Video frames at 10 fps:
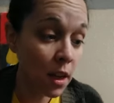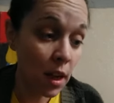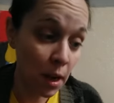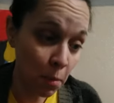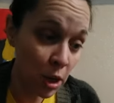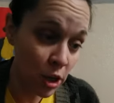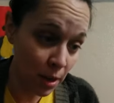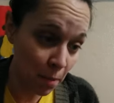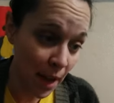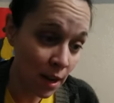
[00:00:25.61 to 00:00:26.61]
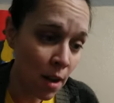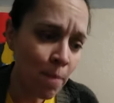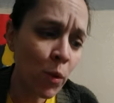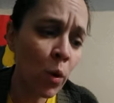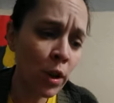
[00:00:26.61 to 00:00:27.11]
In merchantmen,
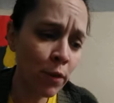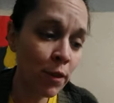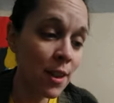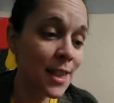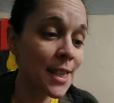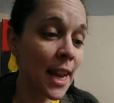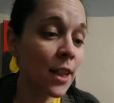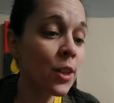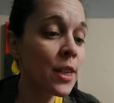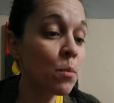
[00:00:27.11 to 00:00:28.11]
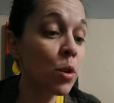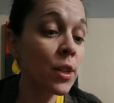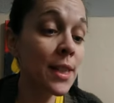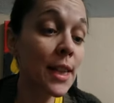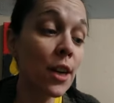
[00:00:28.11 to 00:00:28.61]
oil for the sailor is more
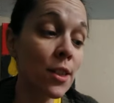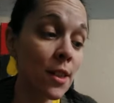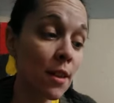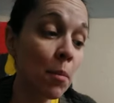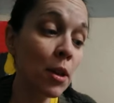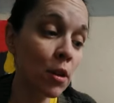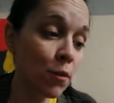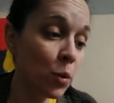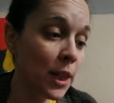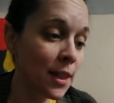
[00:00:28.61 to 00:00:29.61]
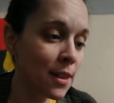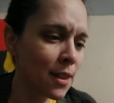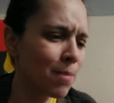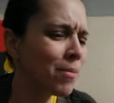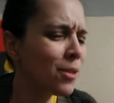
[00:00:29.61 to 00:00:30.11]
scarce than the milk of
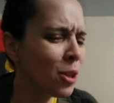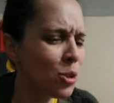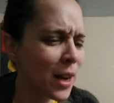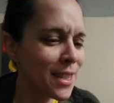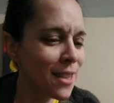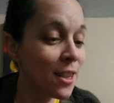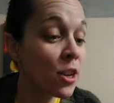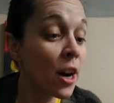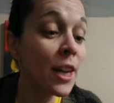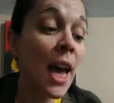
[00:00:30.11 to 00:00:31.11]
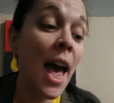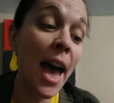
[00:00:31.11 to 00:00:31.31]
queens to dress in the dark,